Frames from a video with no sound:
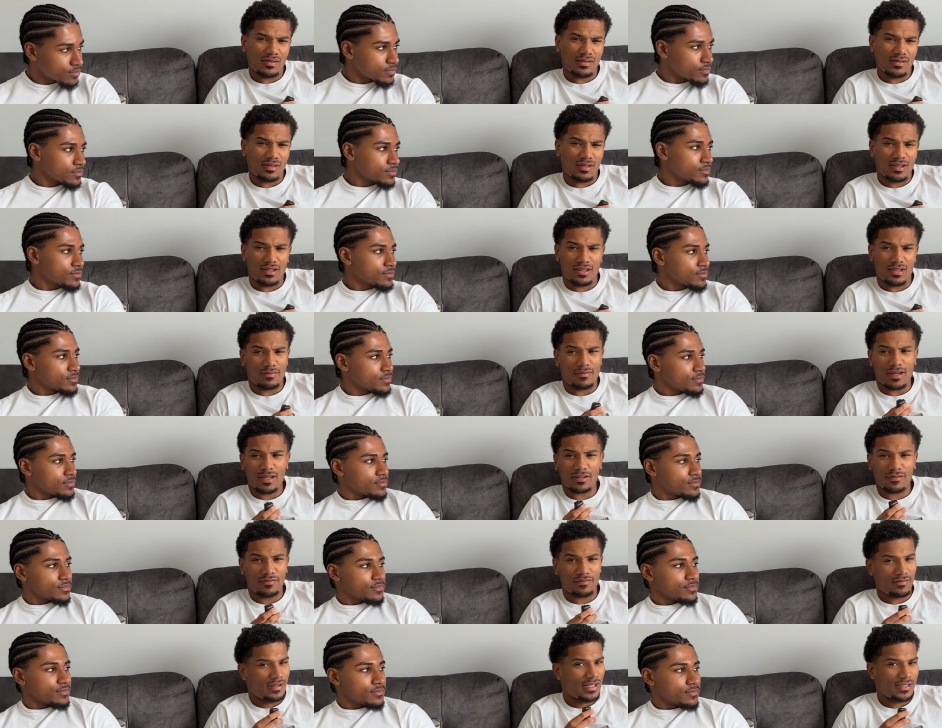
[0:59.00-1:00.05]
Speaker 1: um, I can
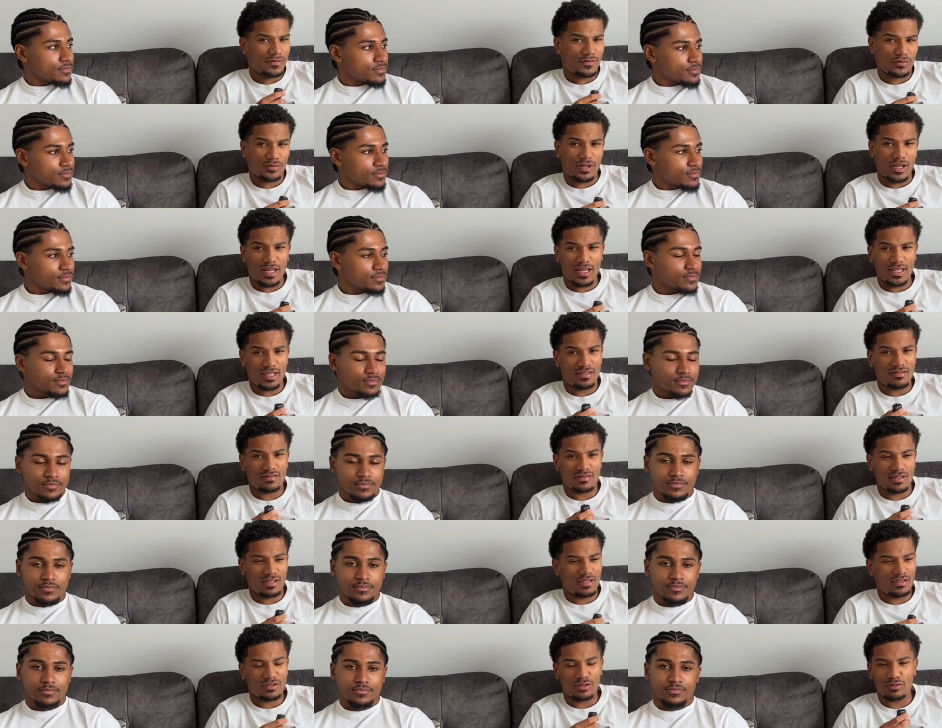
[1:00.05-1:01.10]
last full night
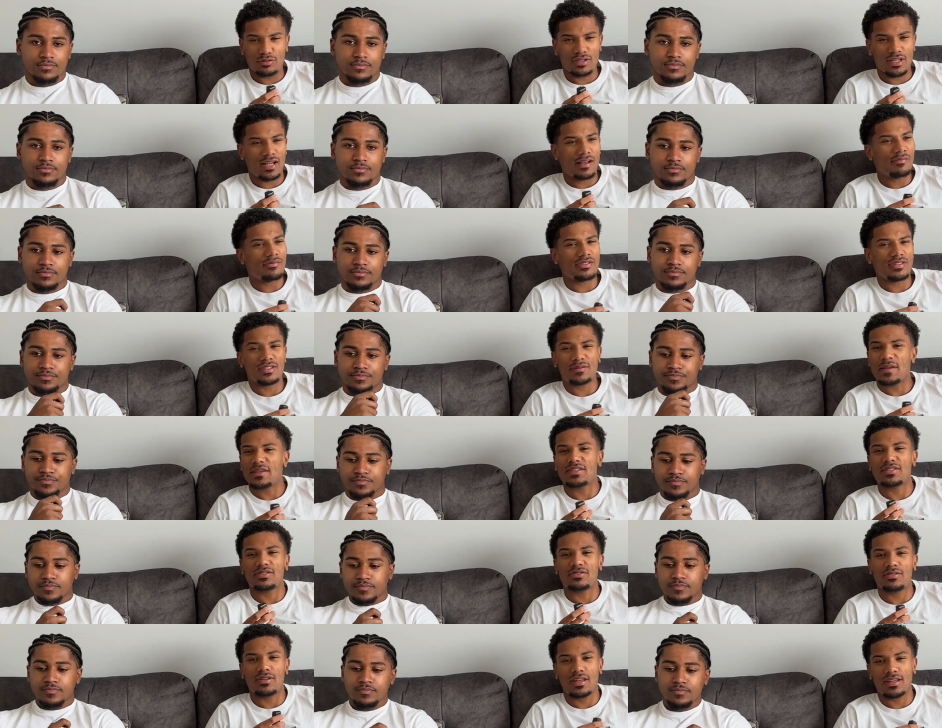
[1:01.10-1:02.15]
easily two times in the space of
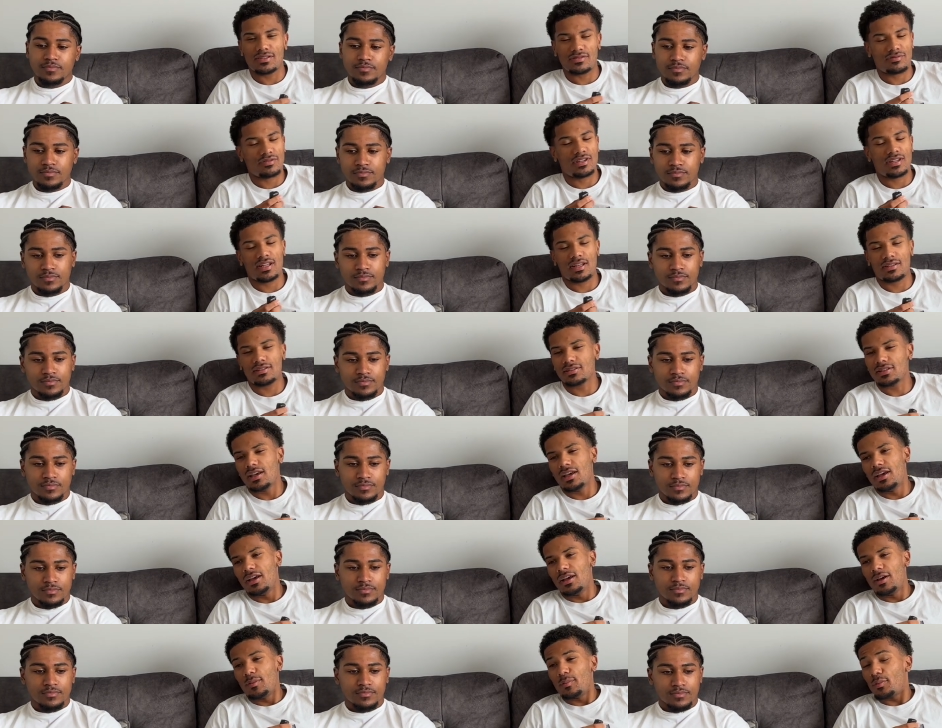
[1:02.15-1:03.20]
two days, three days.
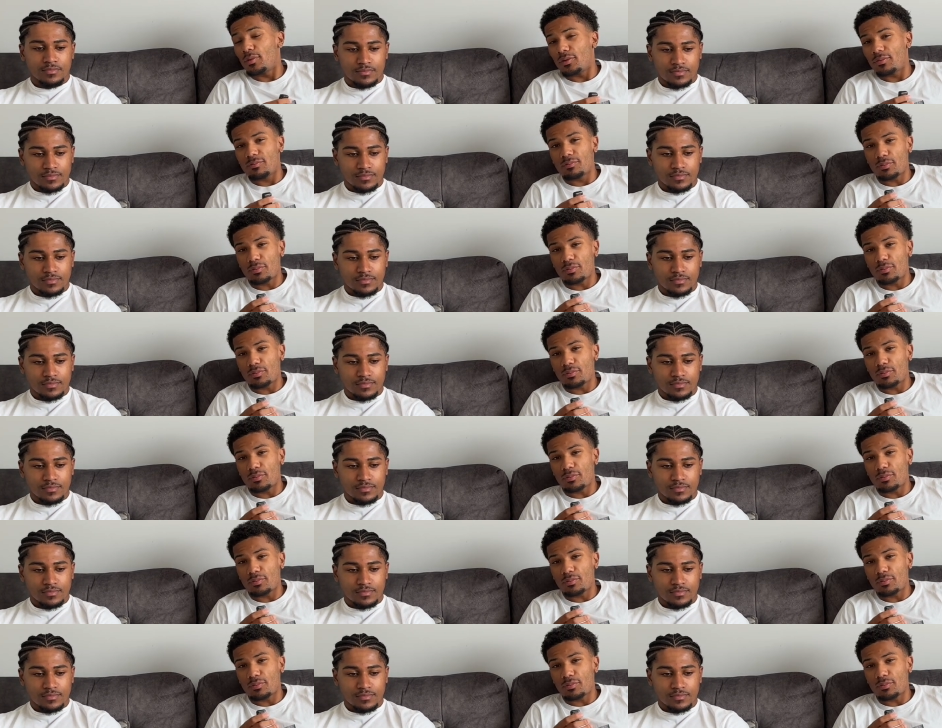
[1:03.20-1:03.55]
But